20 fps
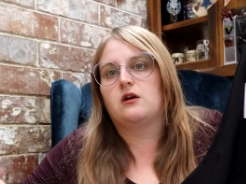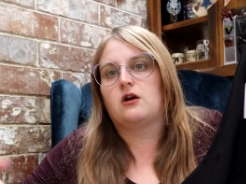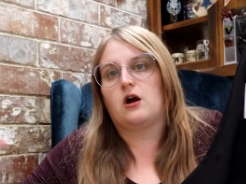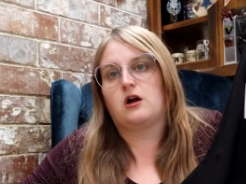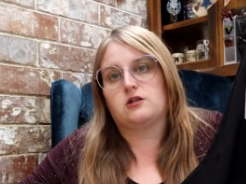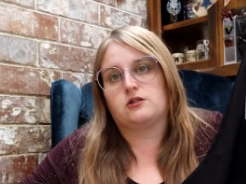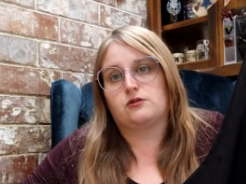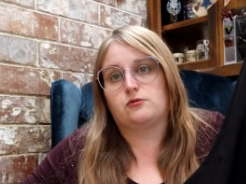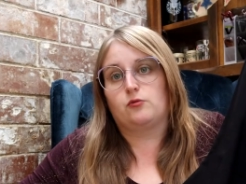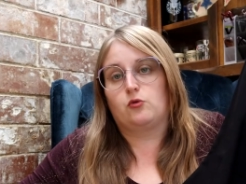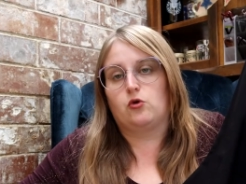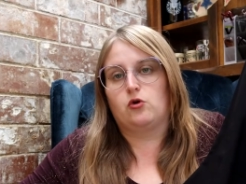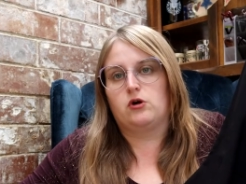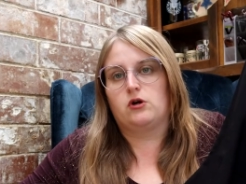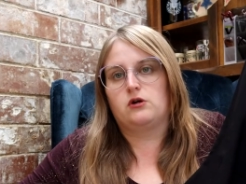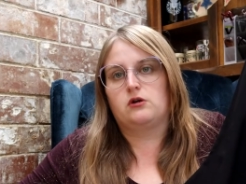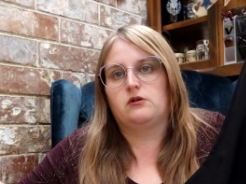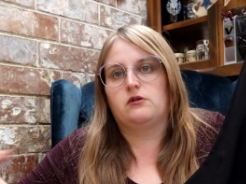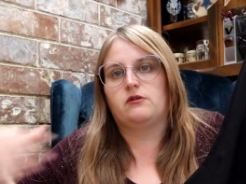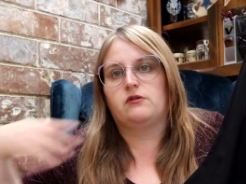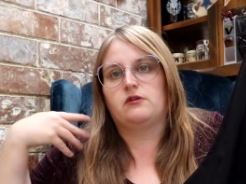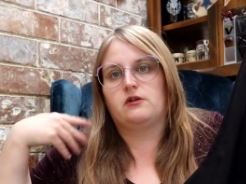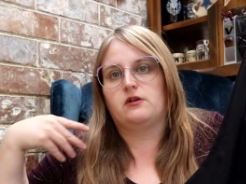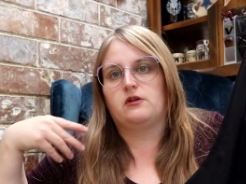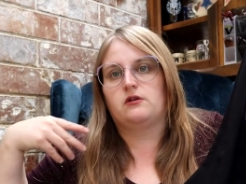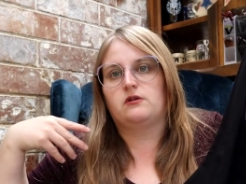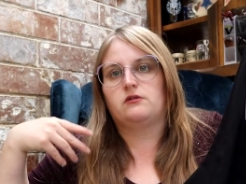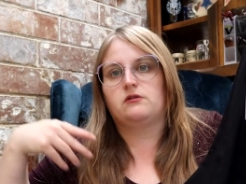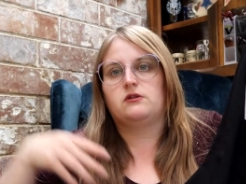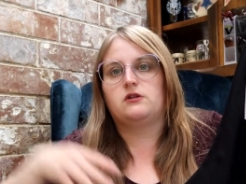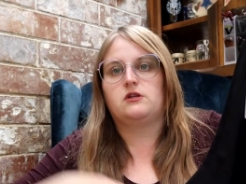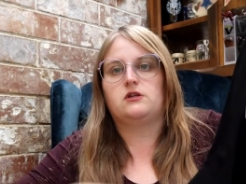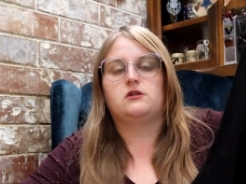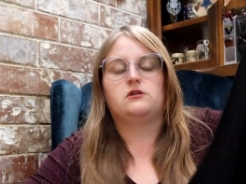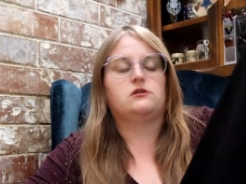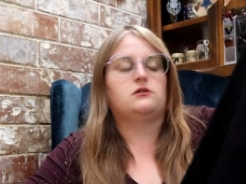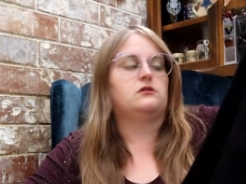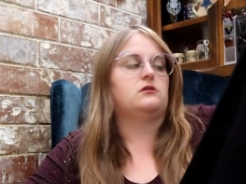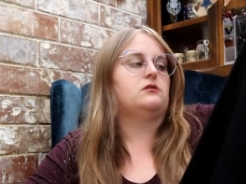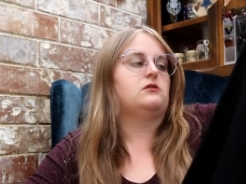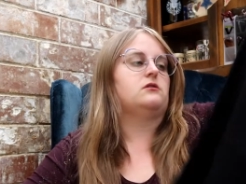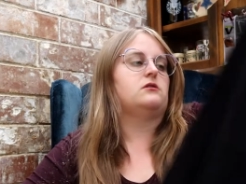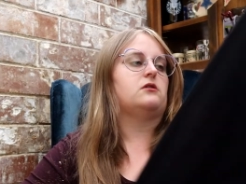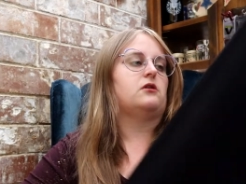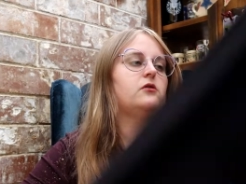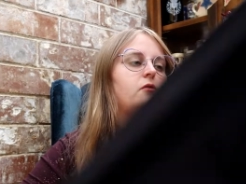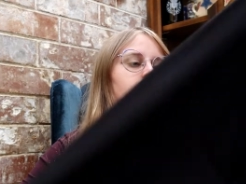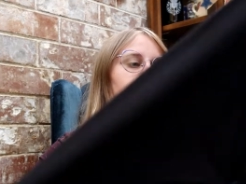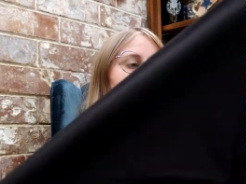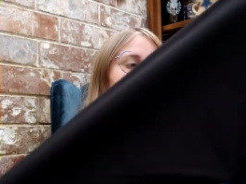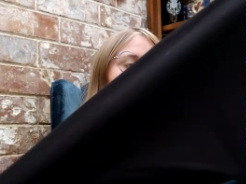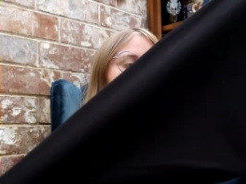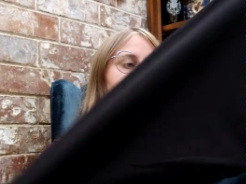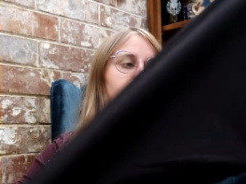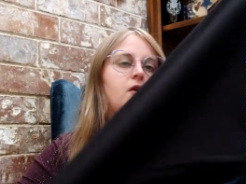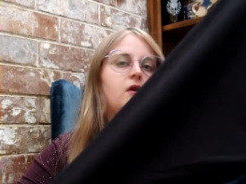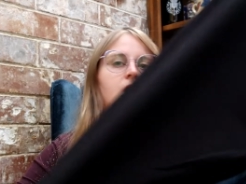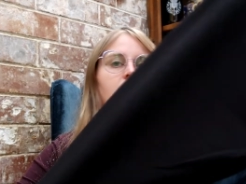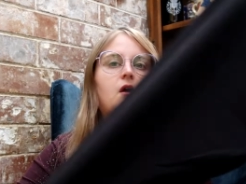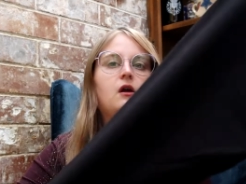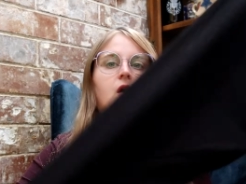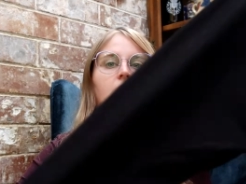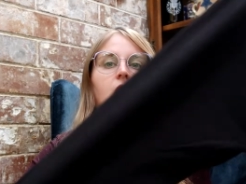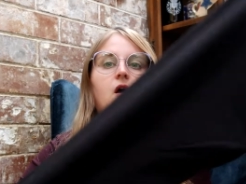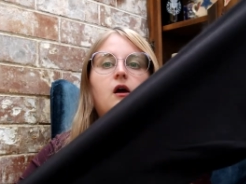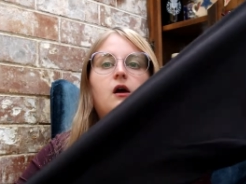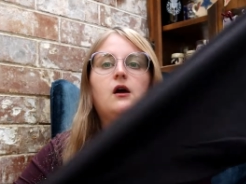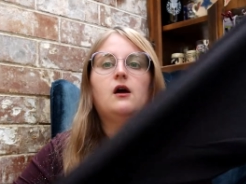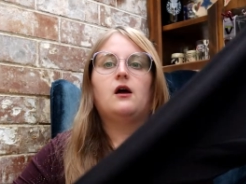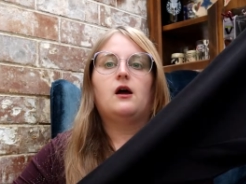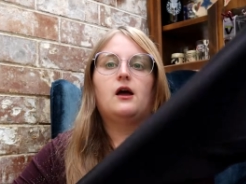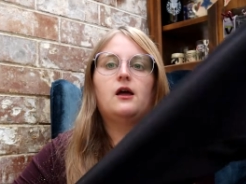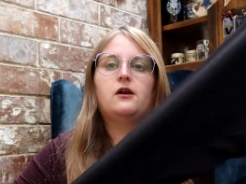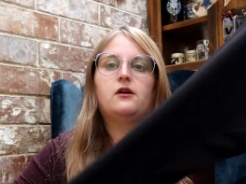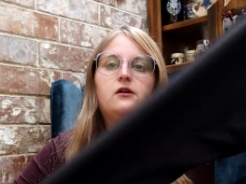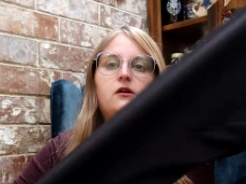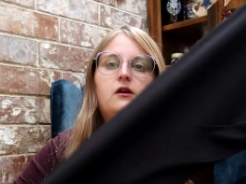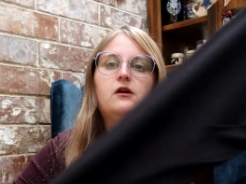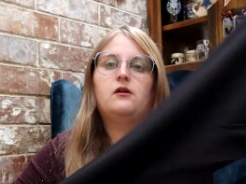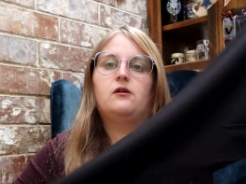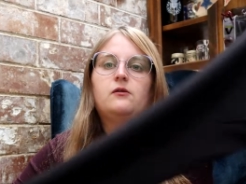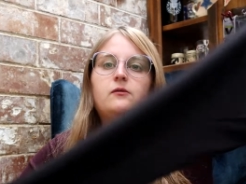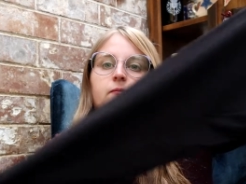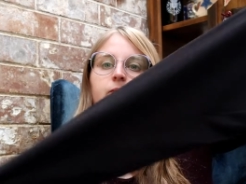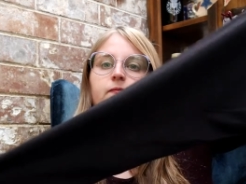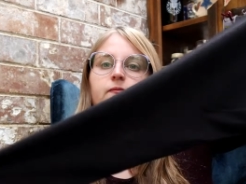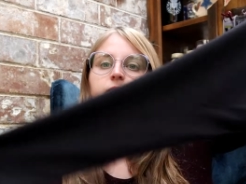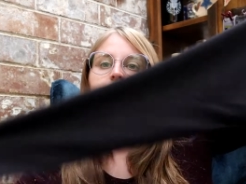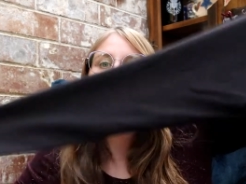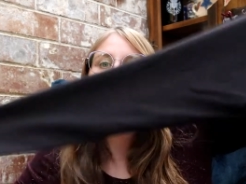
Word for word: cost more than these, so I don't know.